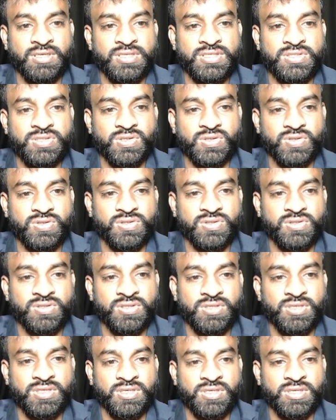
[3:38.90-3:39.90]
So
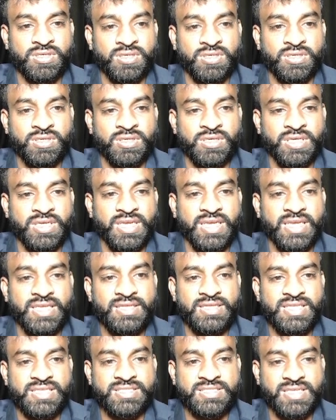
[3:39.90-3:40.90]

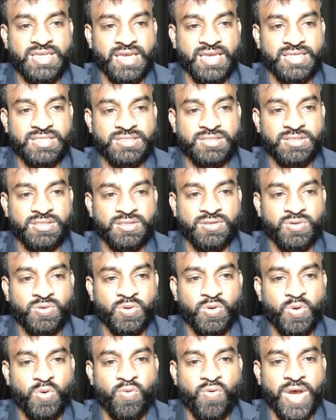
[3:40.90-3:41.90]
in this case,
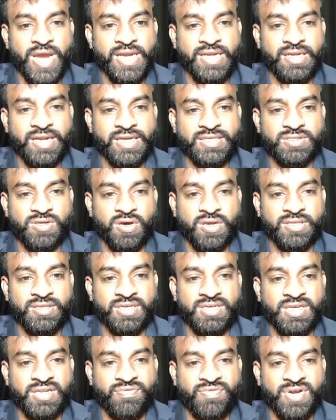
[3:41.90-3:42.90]
two white knights are in the
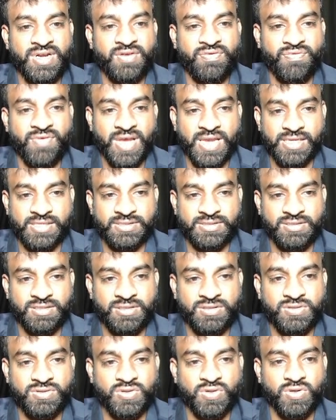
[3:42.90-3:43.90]
different files.
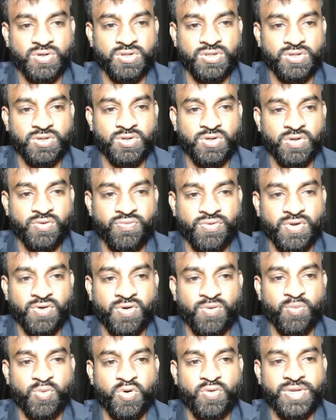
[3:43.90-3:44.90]
So if
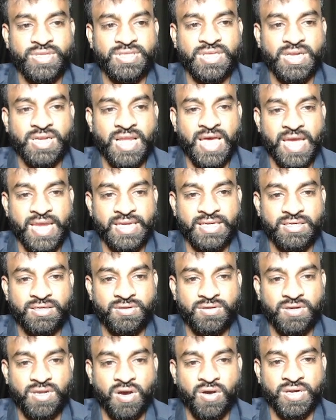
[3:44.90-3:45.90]
you're moving the knight
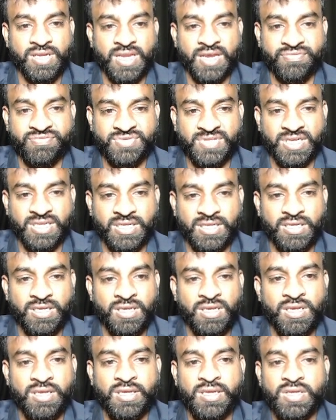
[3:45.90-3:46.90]
on F3,
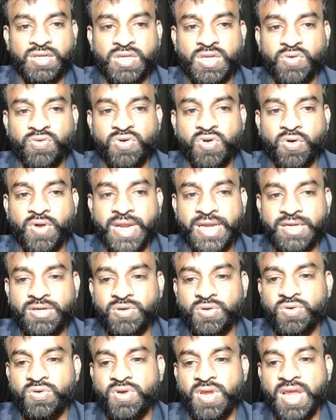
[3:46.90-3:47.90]
you would write
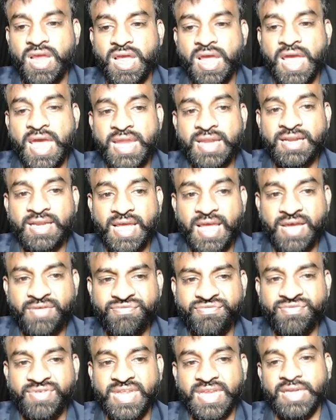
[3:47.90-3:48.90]
to
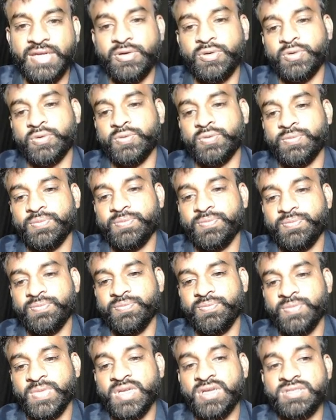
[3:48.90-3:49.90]
NFD2
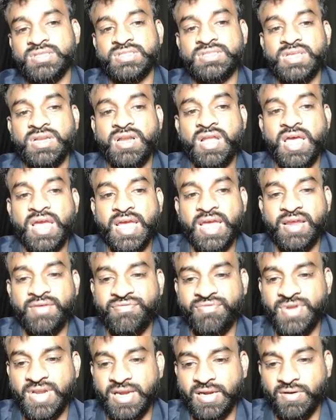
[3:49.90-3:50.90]
because it's a
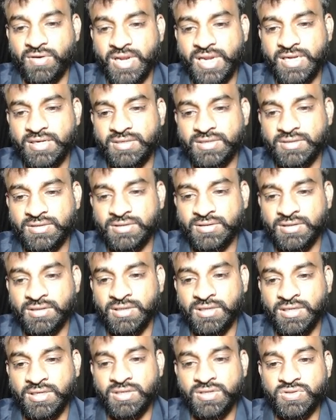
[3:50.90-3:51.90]
F knight, right?
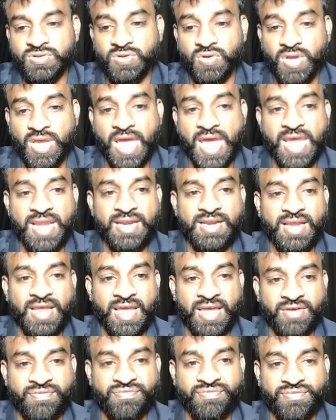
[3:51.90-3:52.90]
So
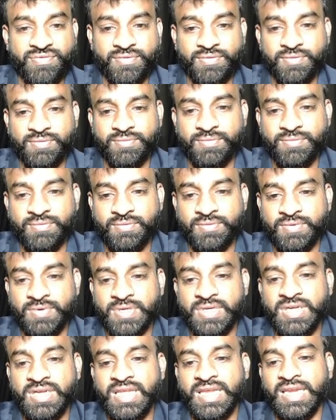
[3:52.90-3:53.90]

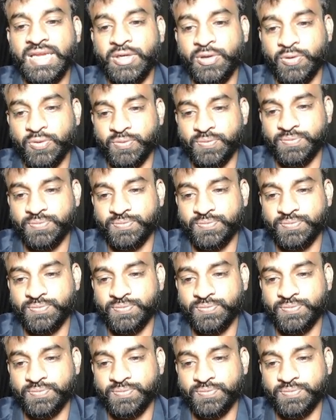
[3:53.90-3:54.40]
NFD2.